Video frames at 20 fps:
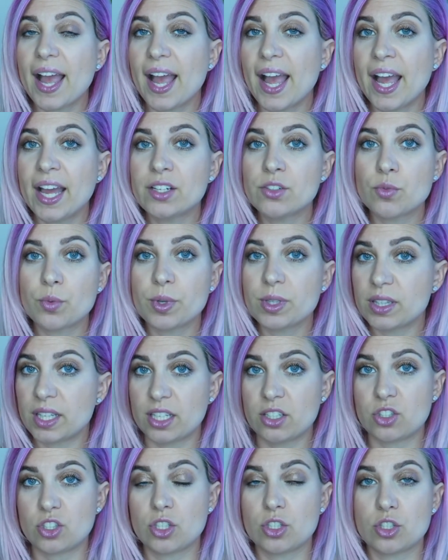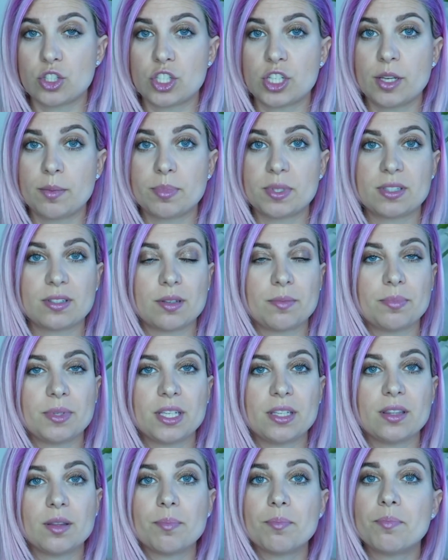and relationships to
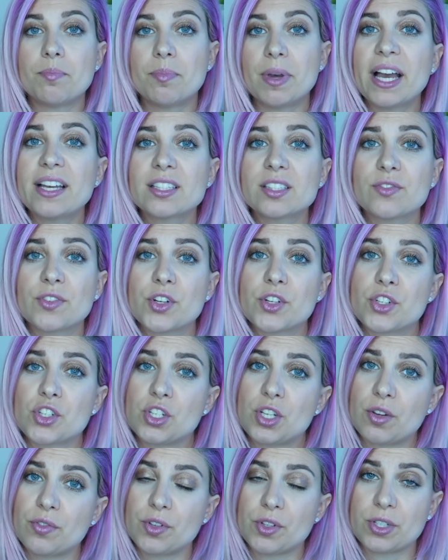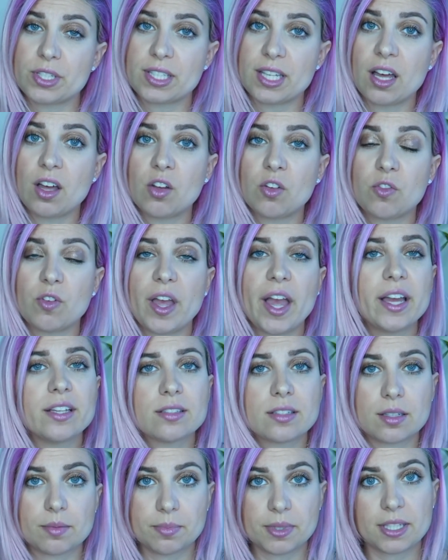be the best version of yourself
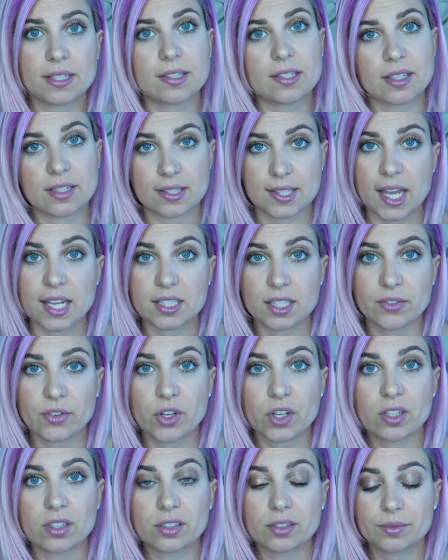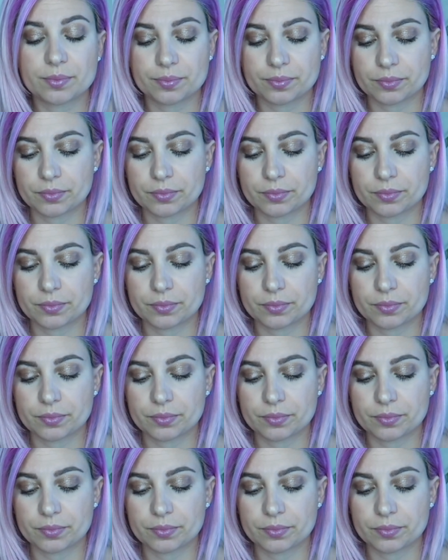and to be successful.